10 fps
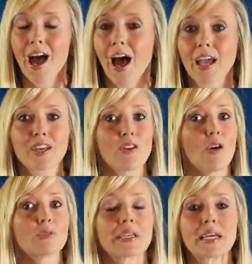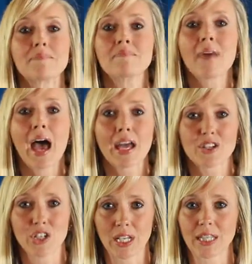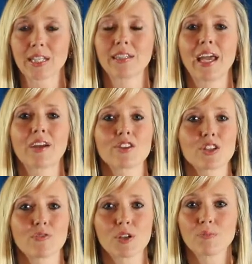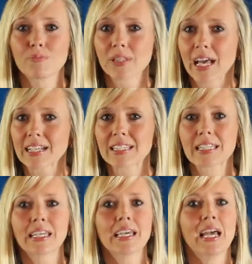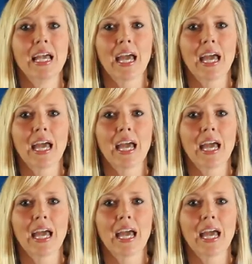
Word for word: I can only imagine the layers of complexity